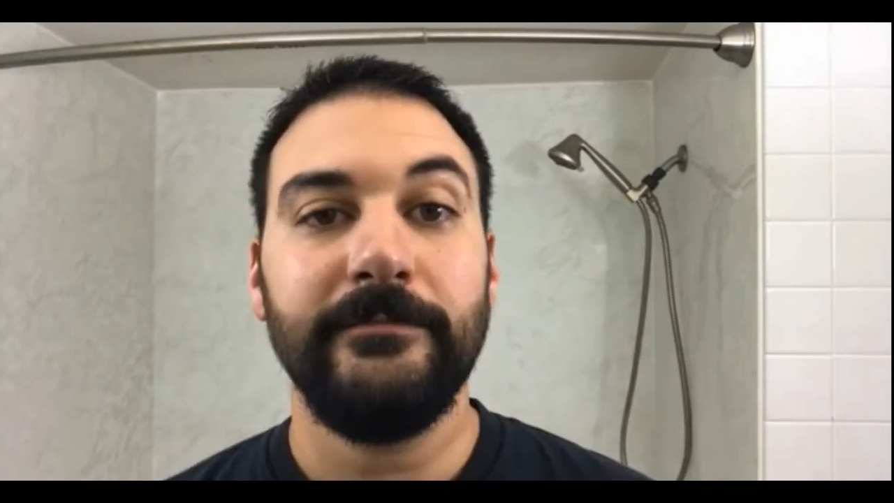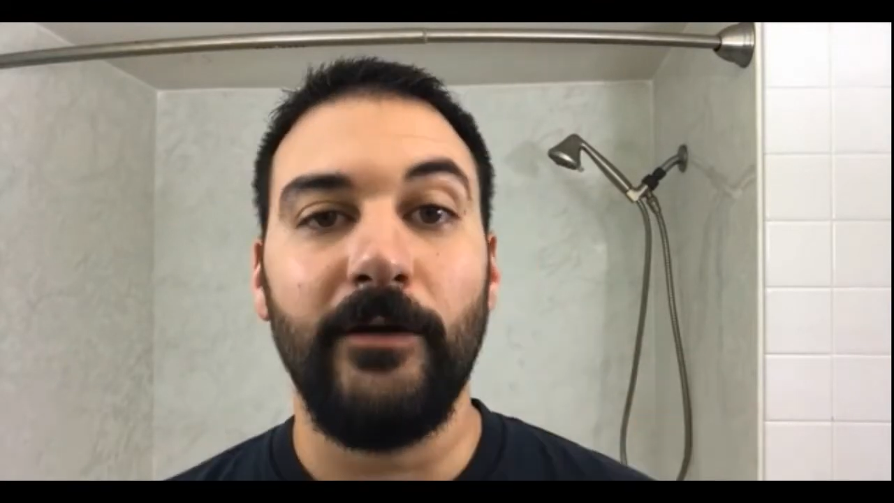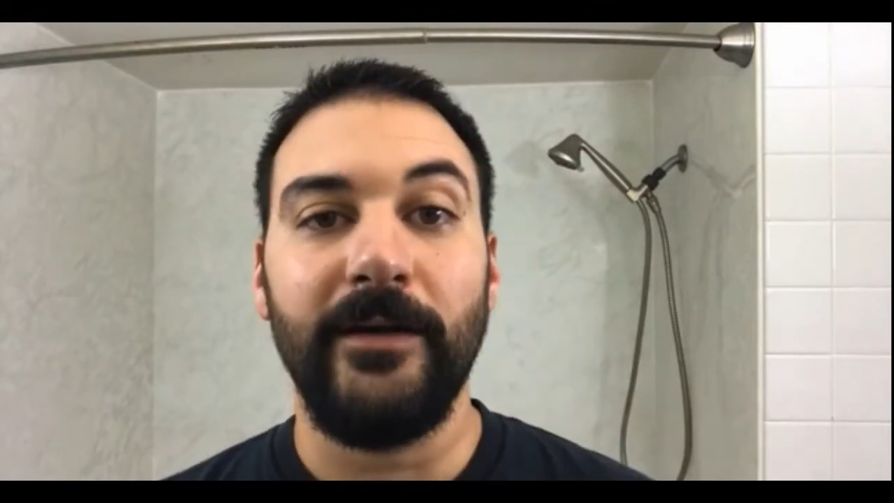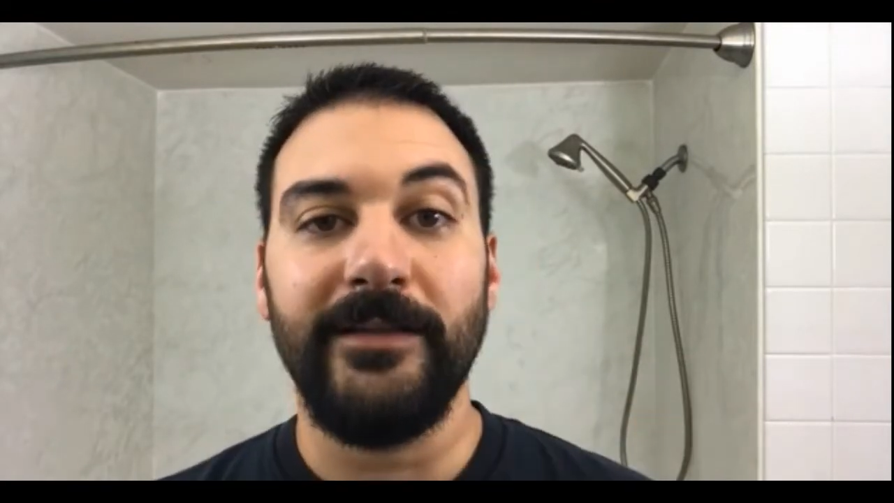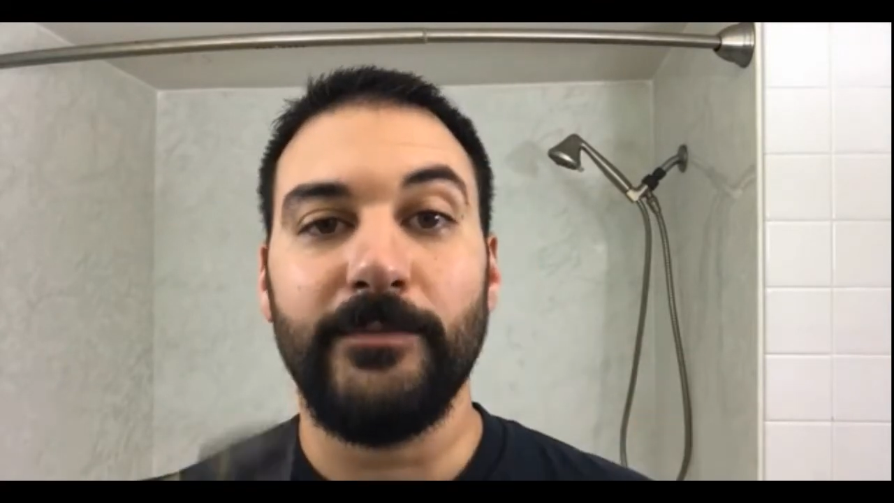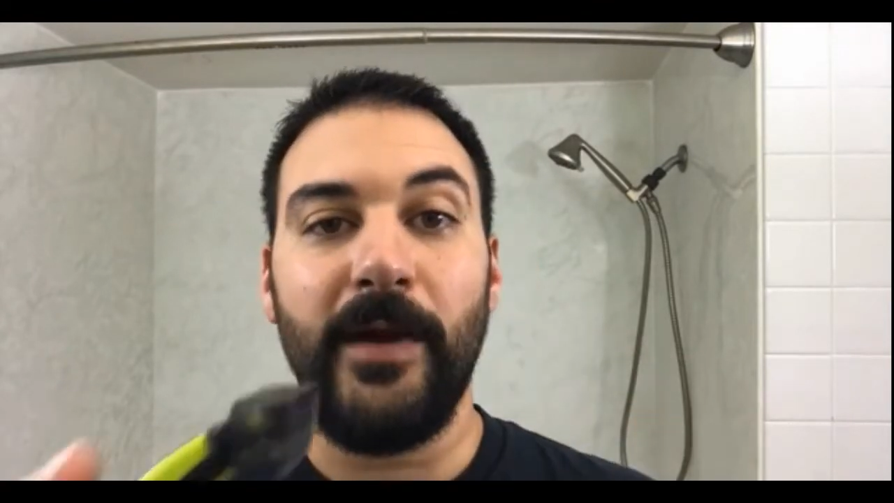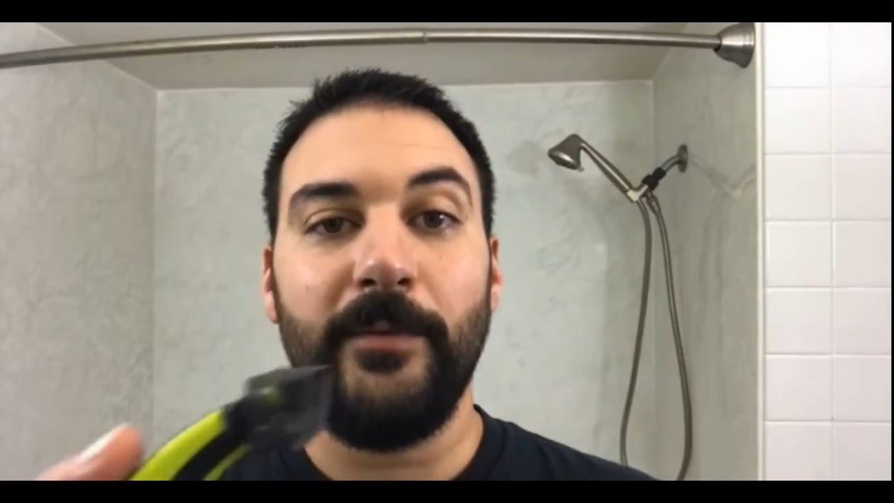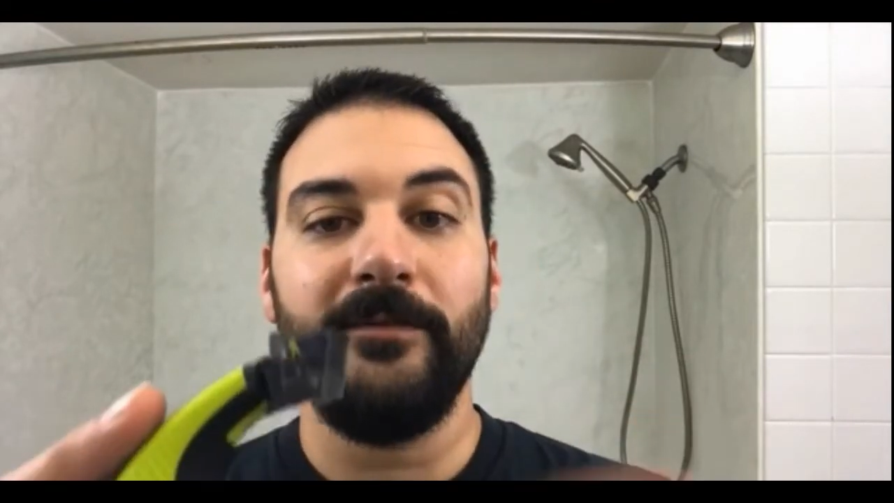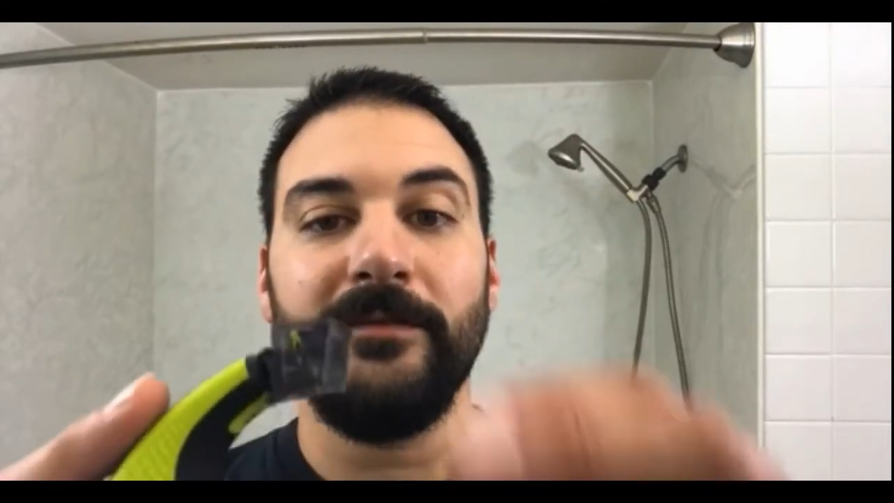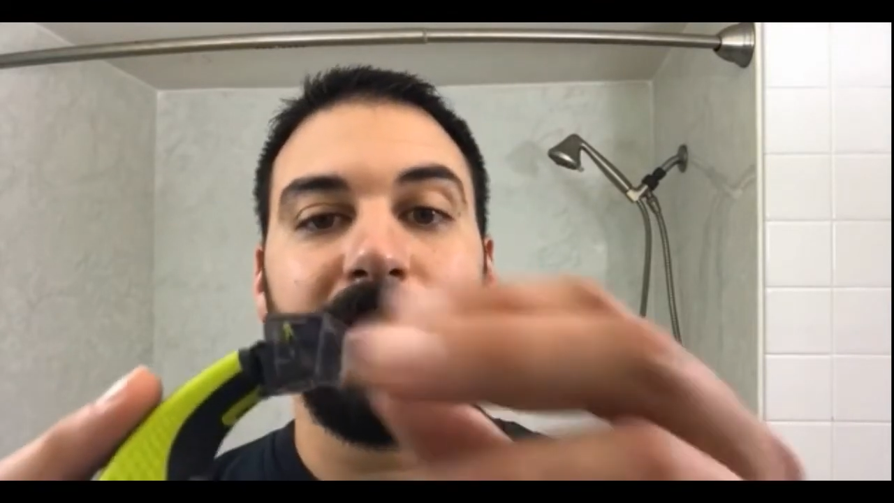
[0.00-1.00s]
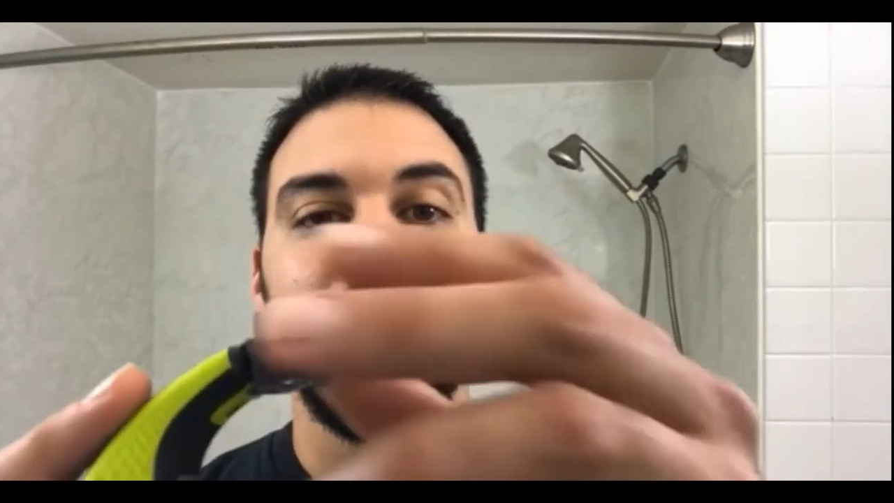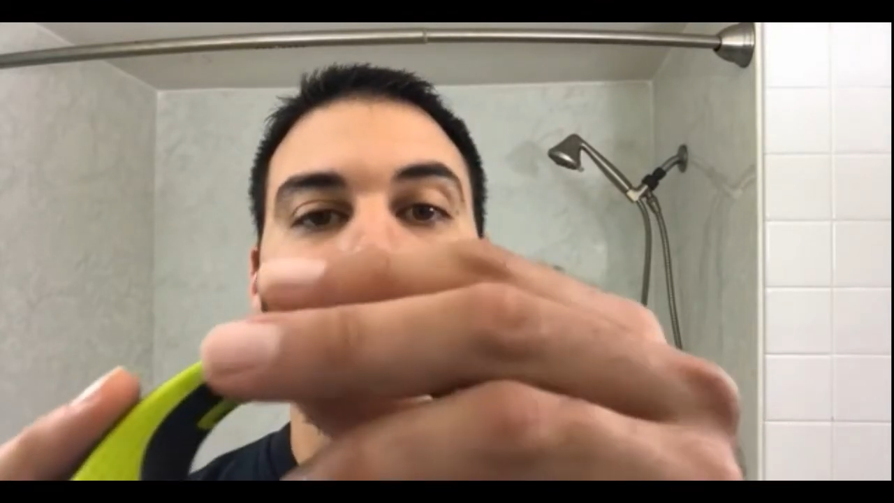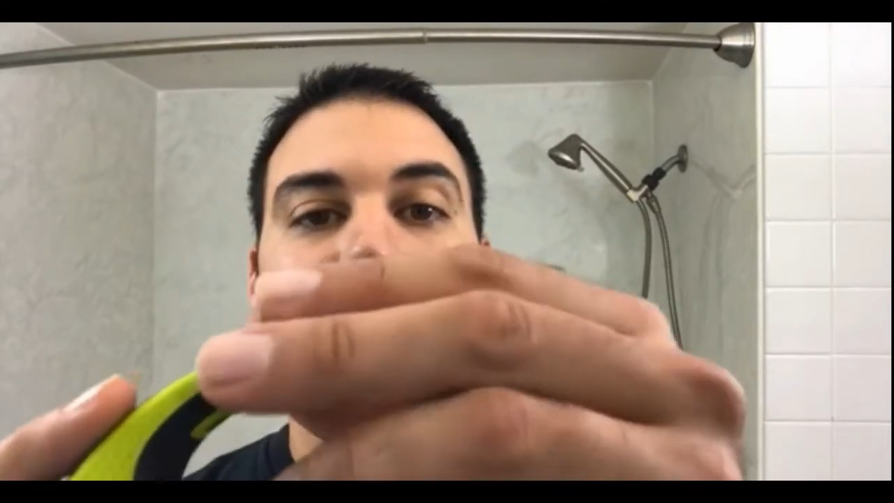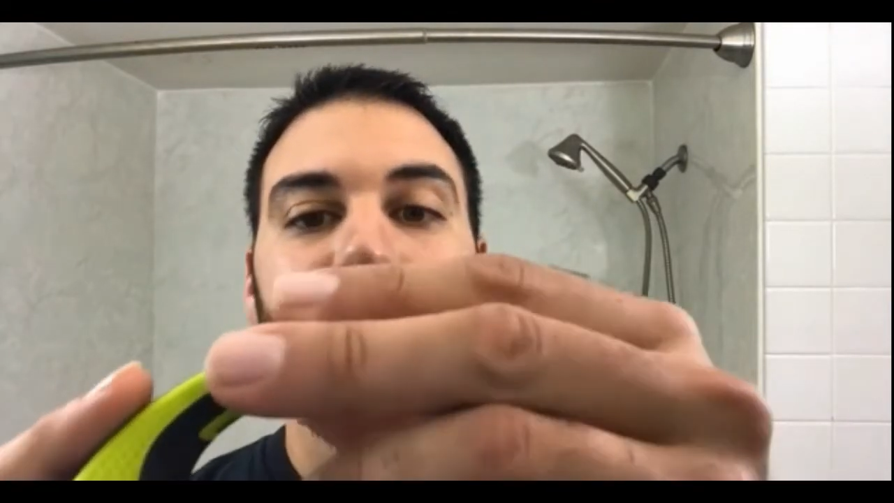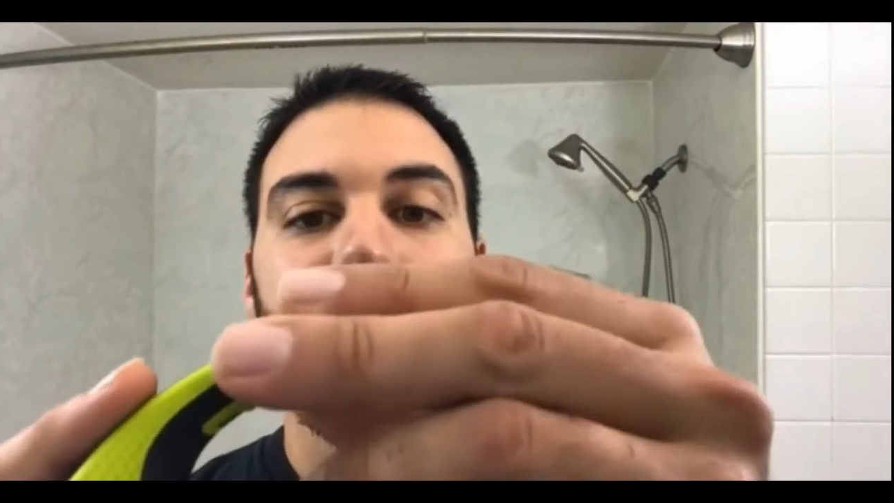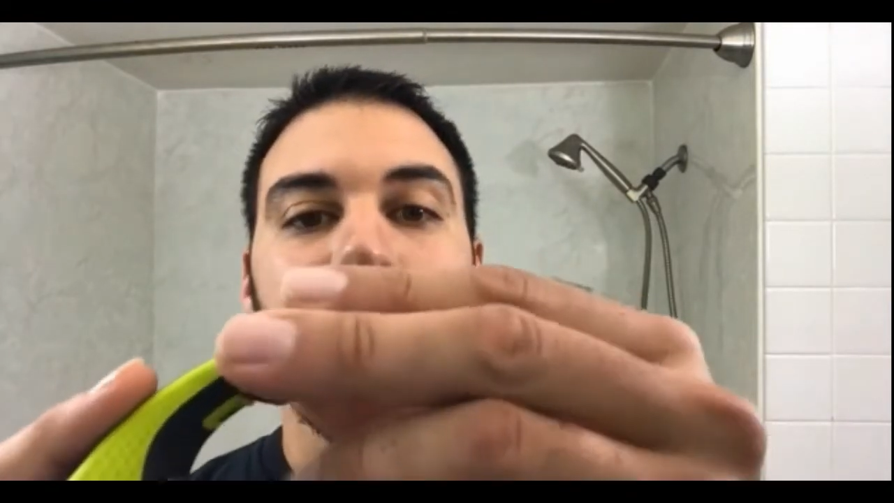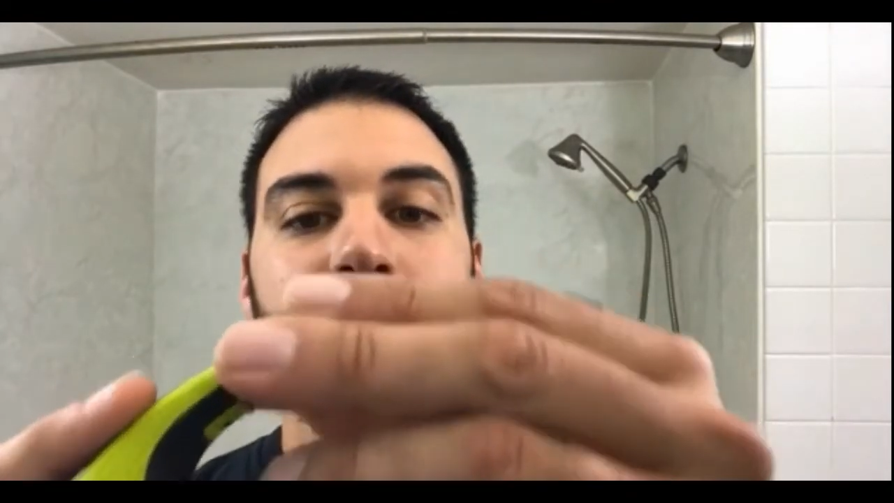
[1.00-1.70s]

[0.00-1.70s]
Alright, let's pop off that 3mm.